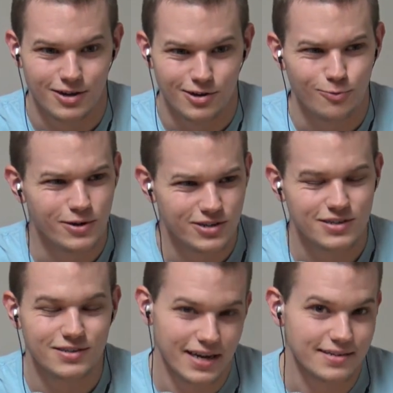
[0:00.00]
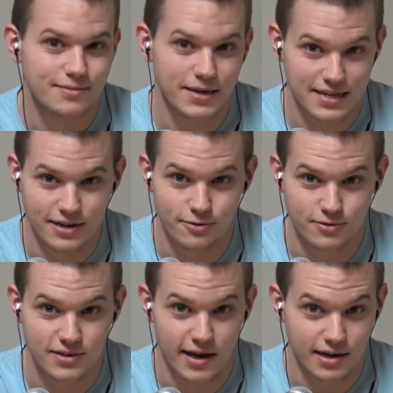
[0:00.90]
which is, yes, about 10-year-old
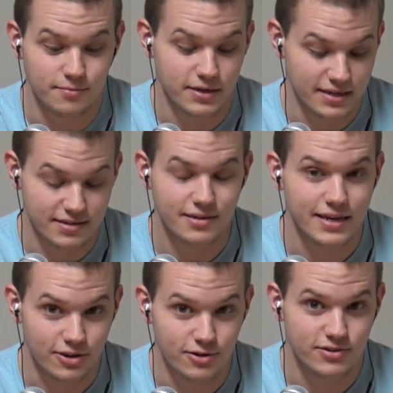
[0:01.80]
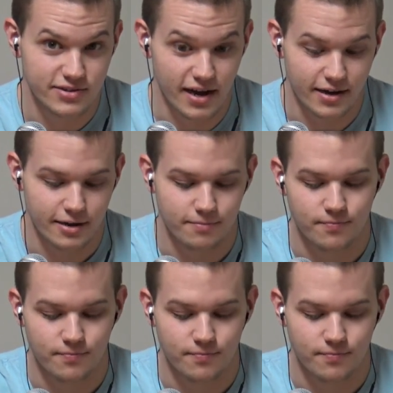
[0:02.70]
socket, but it's still a good socket.